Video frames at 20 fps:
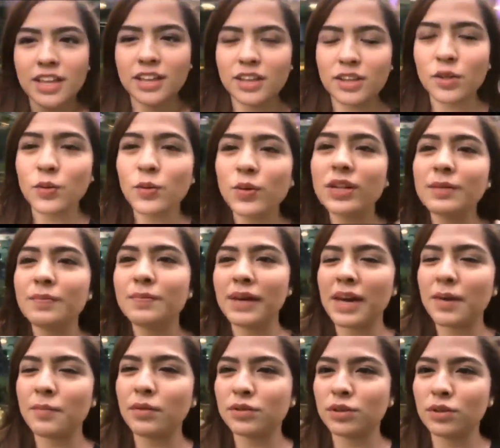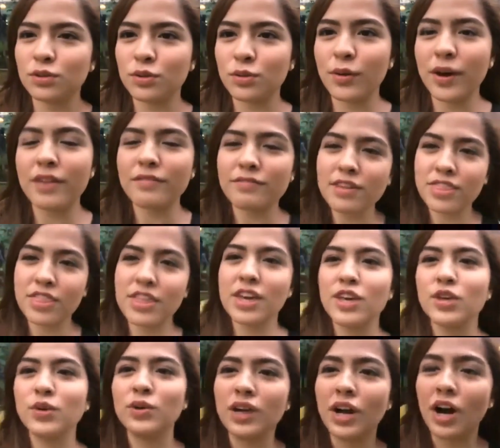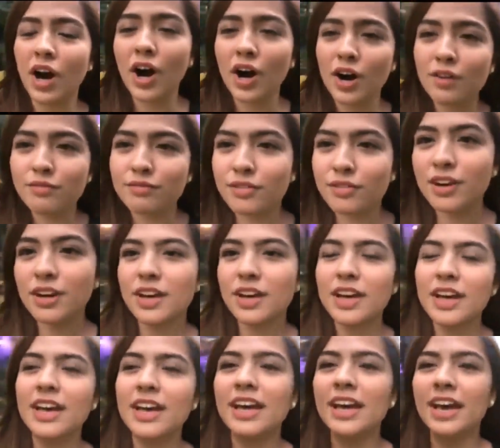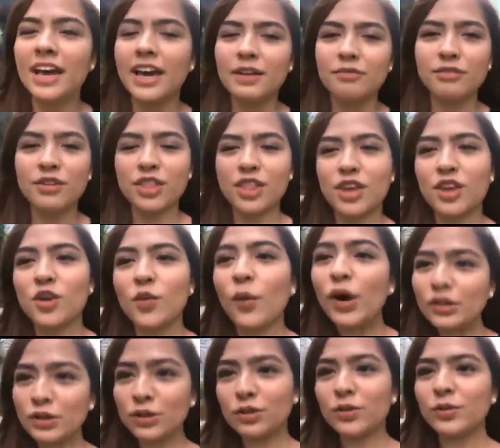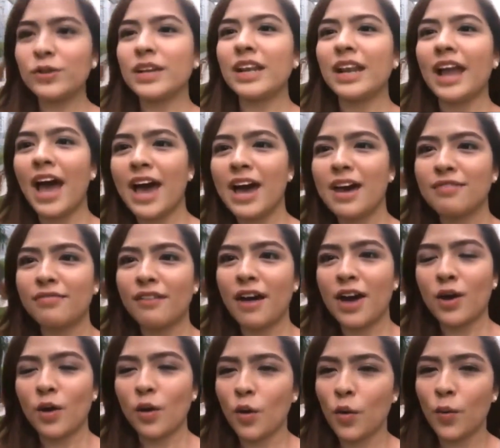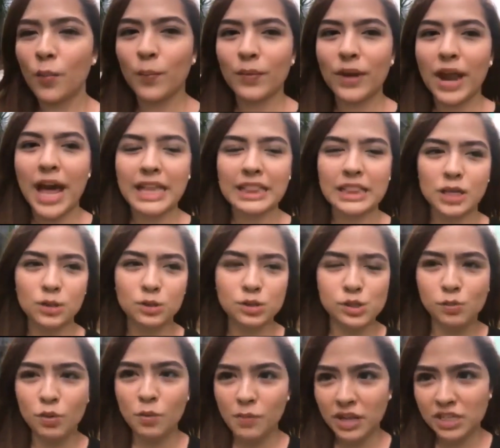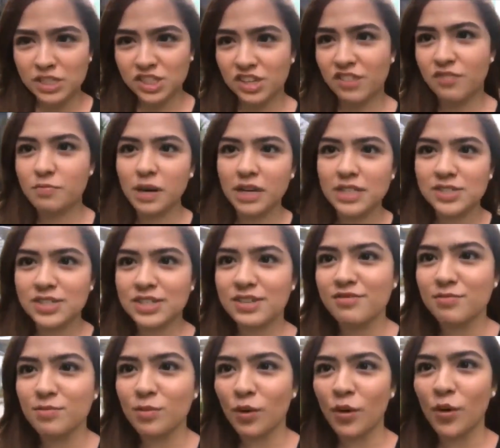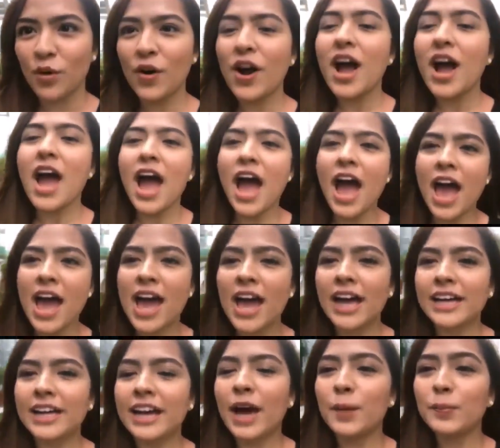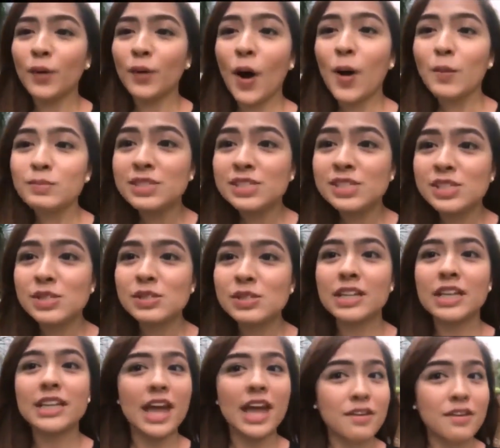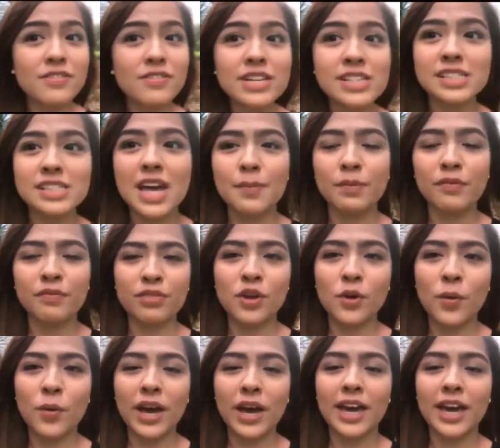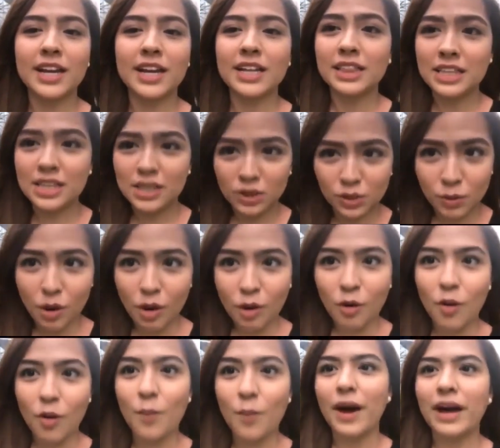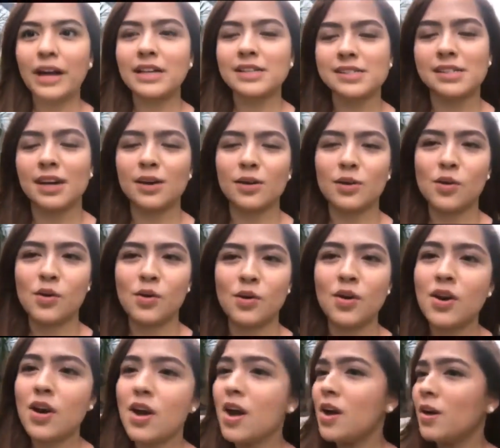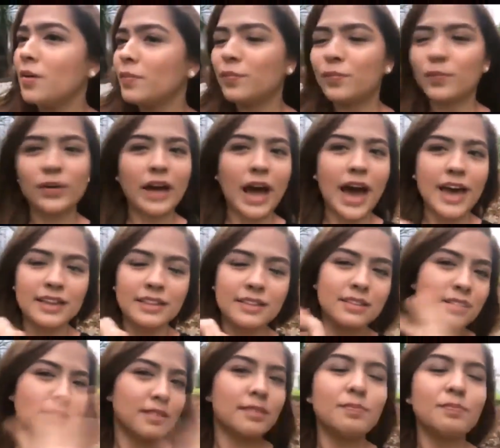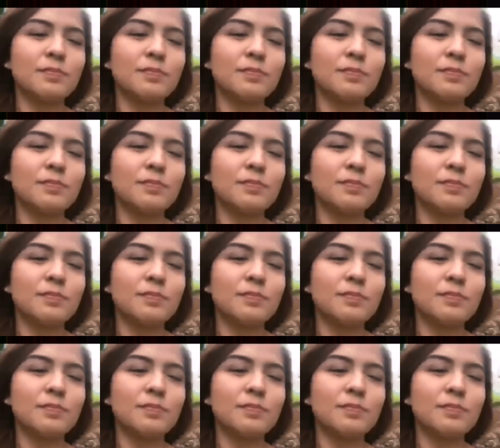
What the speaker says: that you will be able to do everything you love. Everything you want to do in life, I hope lahat ng gusto mong ma-achieve, ma-achieve mo. And I promise you that every step of the way, nandito ako para sa'yo. Kahit